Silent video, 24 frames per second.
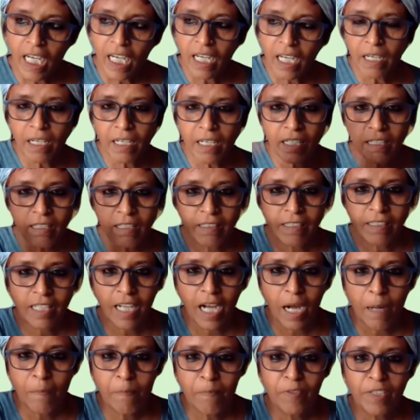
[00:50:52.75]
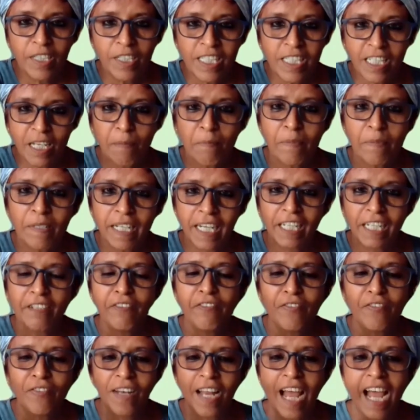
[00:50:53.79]
uh, come with some
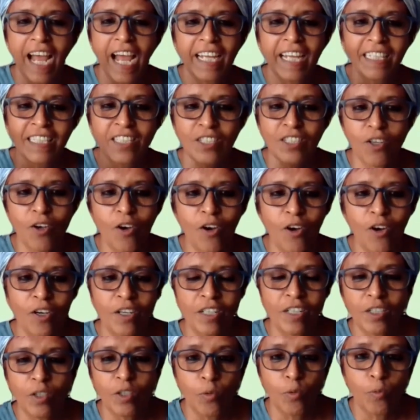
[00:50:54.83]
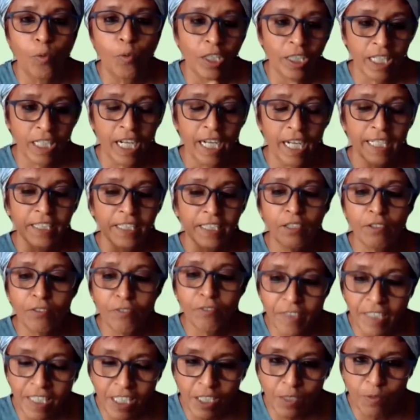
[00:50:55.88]
red flags on what kind
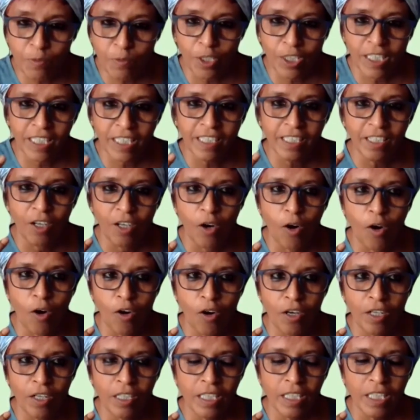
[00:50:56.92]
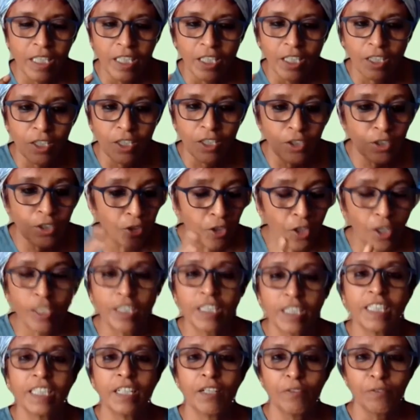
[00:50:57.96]
of wastewater or
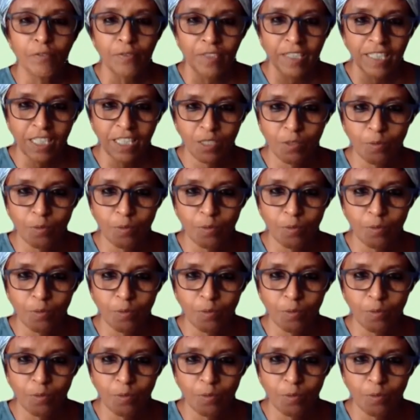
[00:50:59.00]
not enough